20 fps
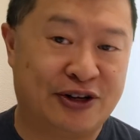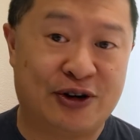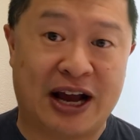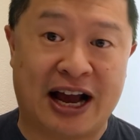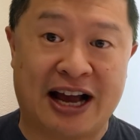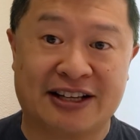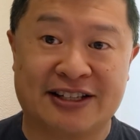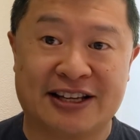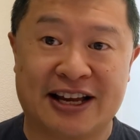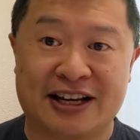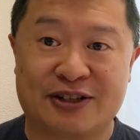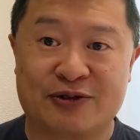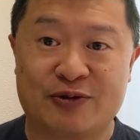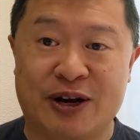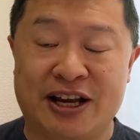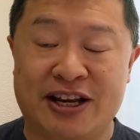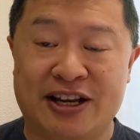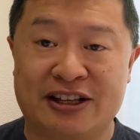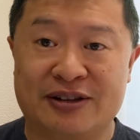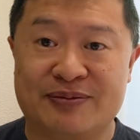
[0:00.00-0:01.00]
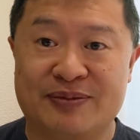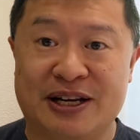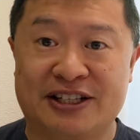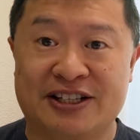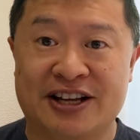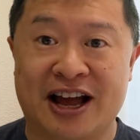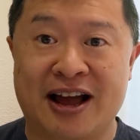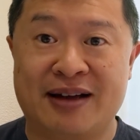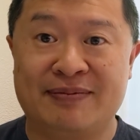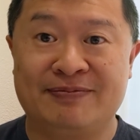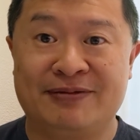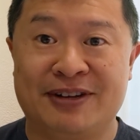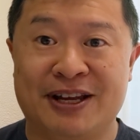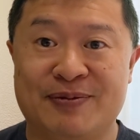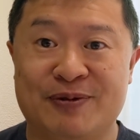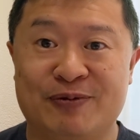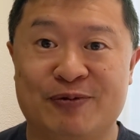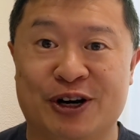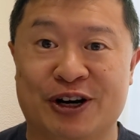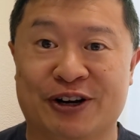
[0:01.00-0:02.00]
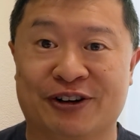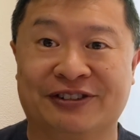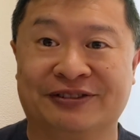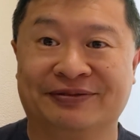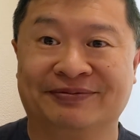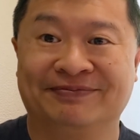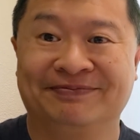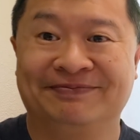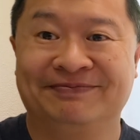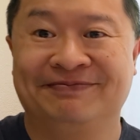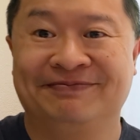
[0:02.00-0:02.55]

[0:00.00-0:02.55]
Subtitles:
See you guys next week. In the meantime, keep it real.